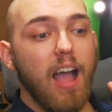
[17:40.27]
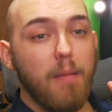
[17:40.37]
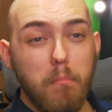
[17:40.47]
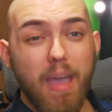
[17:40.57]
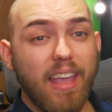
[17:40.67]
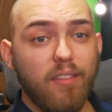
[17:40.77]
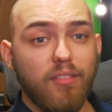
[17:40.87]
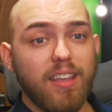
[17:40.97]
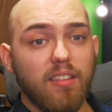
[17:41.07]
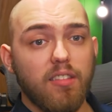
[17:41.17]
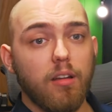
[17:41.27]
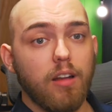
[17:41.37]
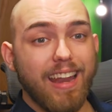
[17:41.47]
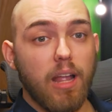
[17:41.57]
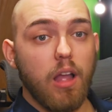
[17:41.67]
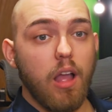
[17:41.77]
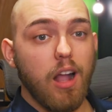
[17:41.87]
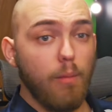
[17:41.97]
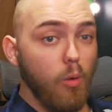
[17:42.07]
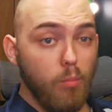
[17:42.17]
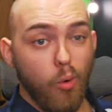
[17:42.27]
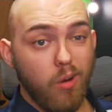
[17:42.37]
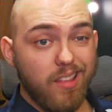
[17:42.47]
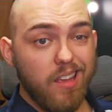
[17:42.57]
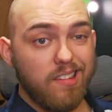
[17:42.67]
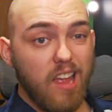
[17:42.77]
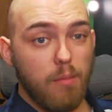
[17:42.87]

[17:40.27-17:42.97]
I may even consider getting a couple more of these